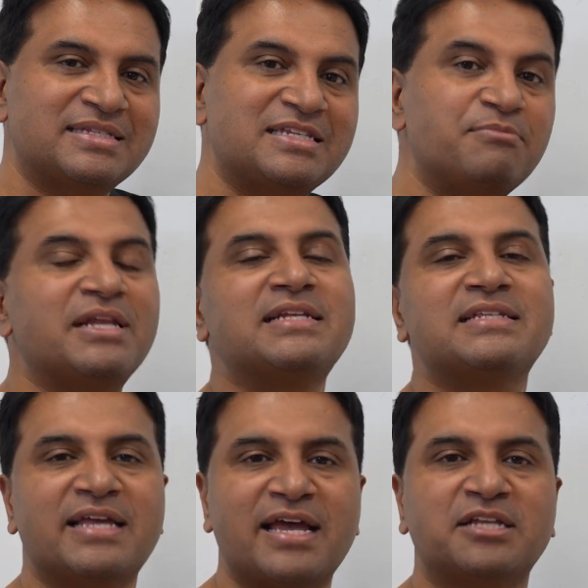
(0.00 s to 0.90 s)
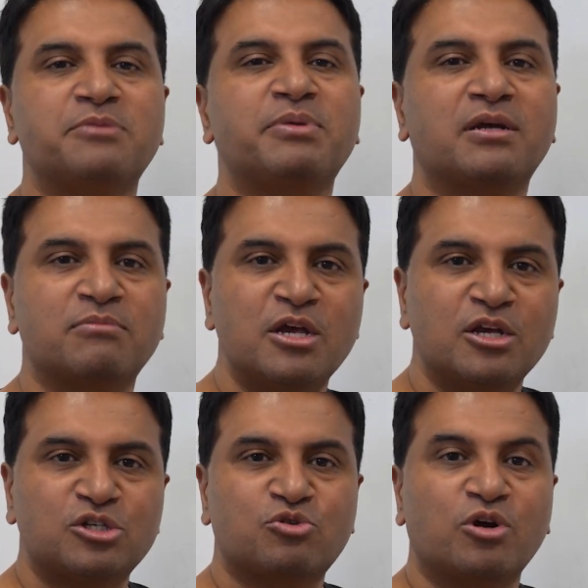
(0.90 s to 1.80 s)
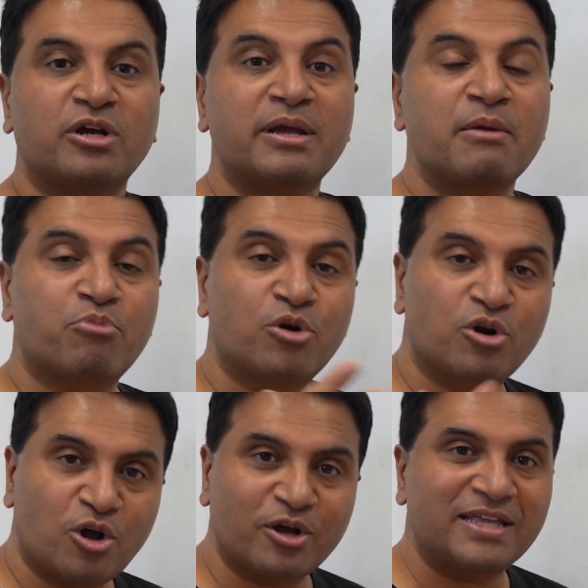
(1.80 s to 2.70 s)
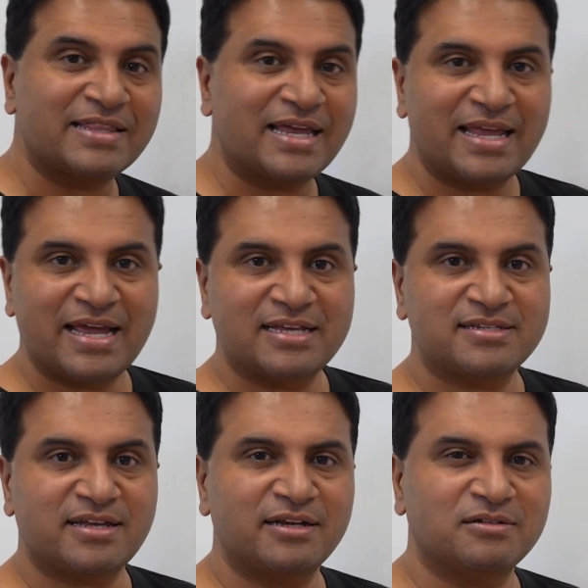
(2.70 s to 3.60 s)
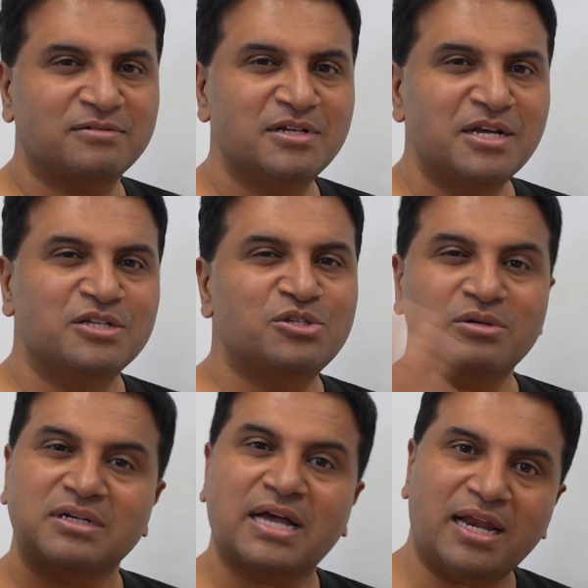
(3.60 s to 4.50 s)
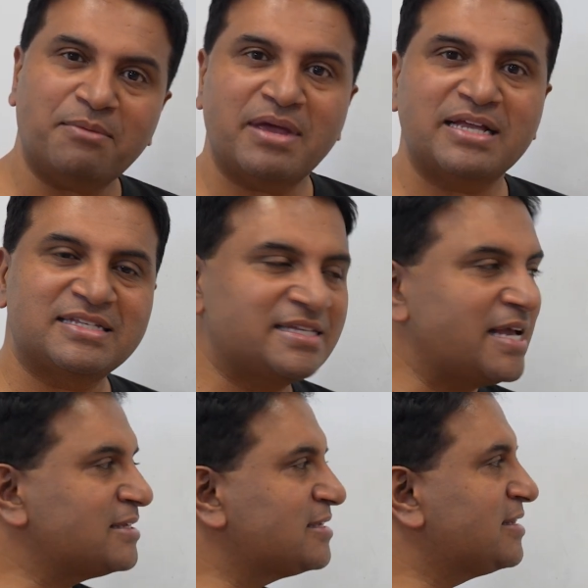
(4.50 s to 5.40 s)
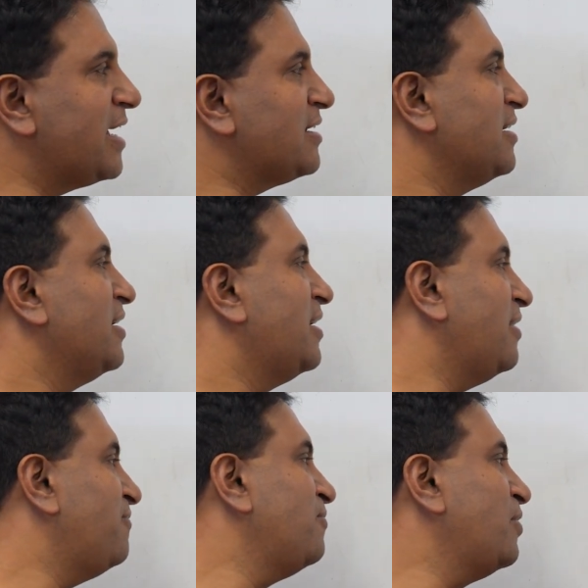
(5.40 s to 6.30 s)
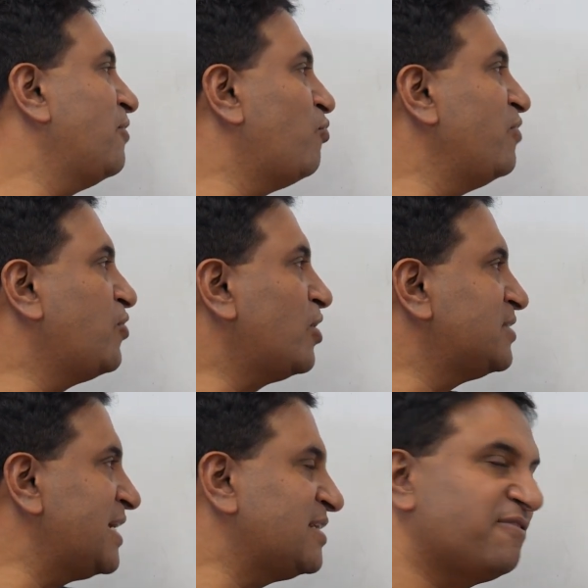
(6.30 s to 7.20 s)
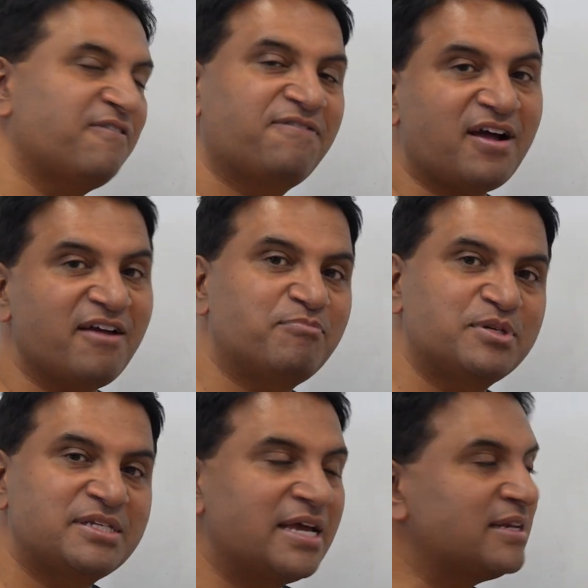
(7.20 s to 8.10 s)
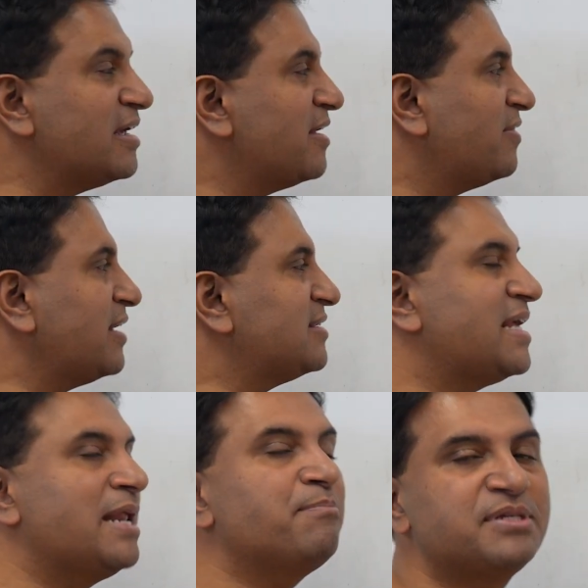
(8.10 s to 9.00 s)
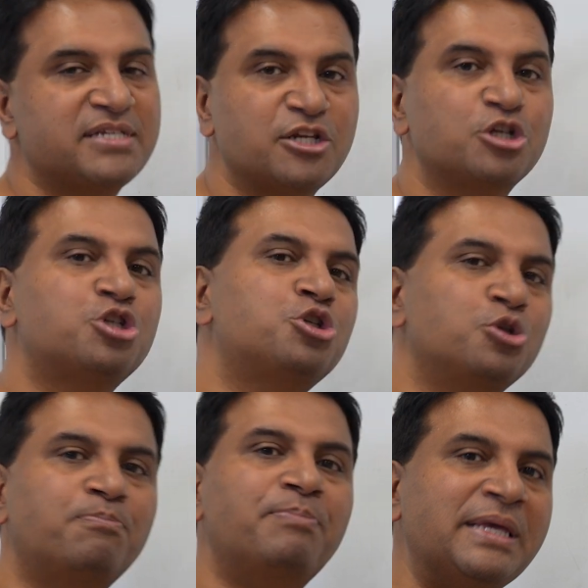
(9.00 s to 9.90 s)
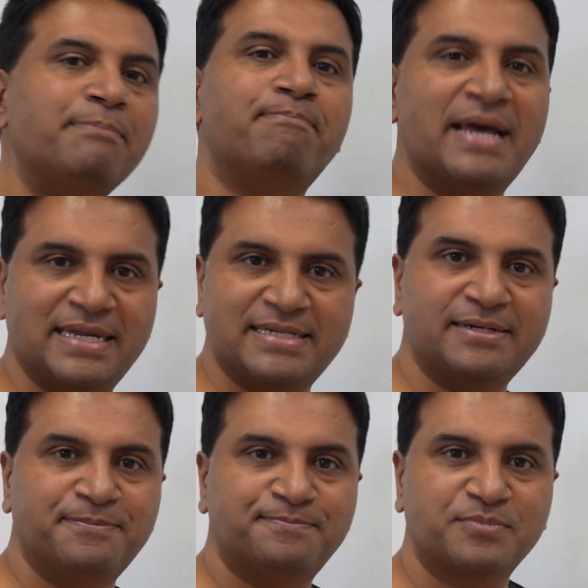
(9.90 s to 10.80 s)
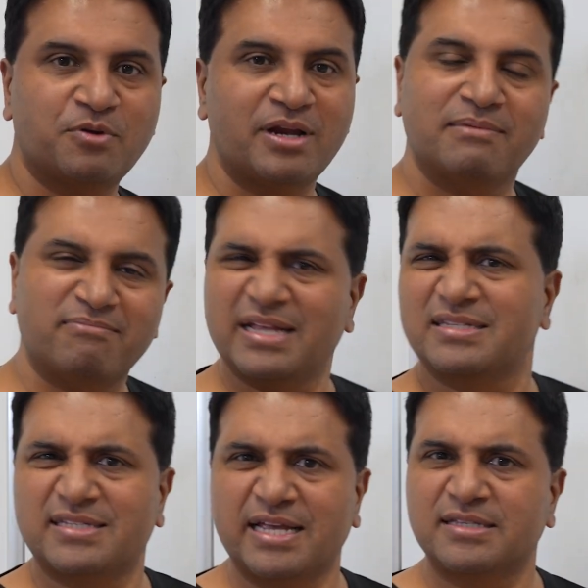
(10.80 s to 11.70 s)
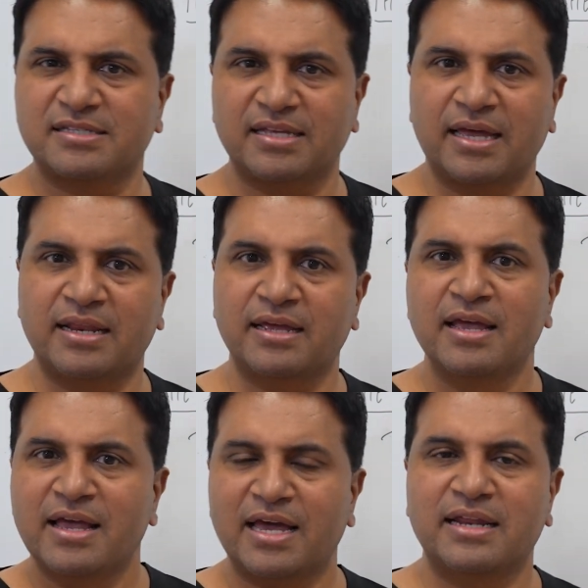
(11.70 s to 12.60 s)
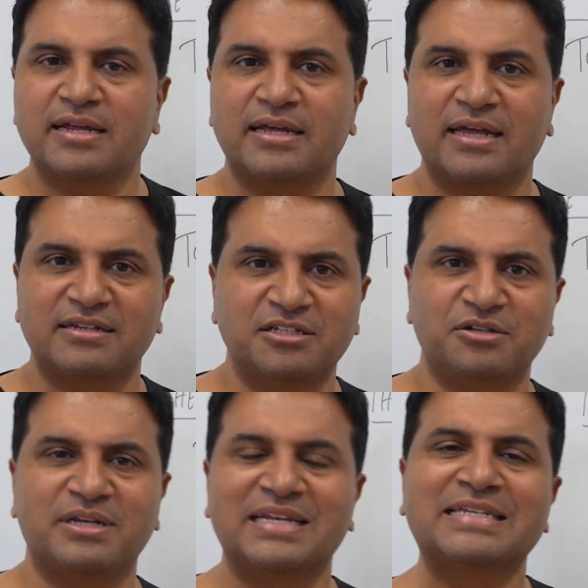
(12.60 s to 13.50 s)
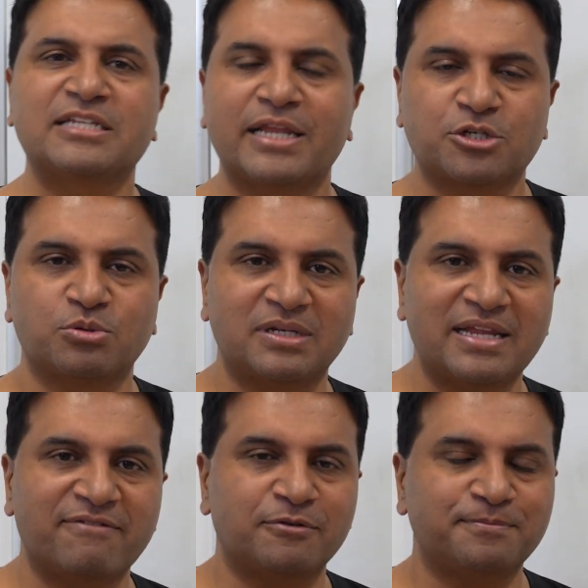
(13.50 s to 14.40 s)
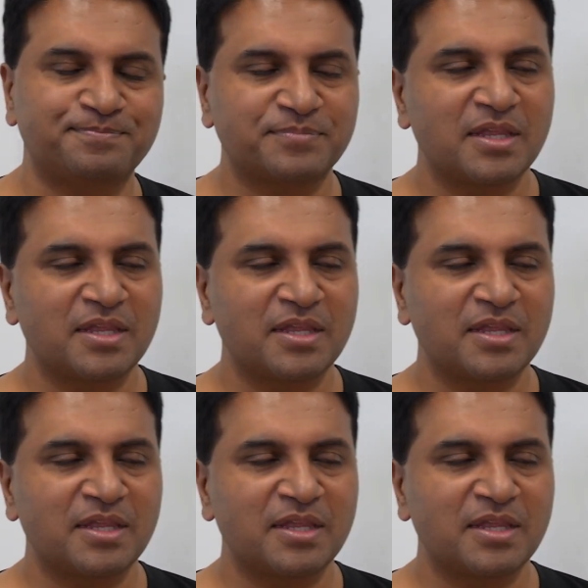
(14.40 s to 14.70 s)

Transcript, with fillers: It's stimulating the hair to become stronger, prolonging that hair cycle. So it kind of makes sense that if, if we've got data for five percent, that ten percent should be better, all right? It makes sense at, a, at, a, at, a, you know, at an intellectual level.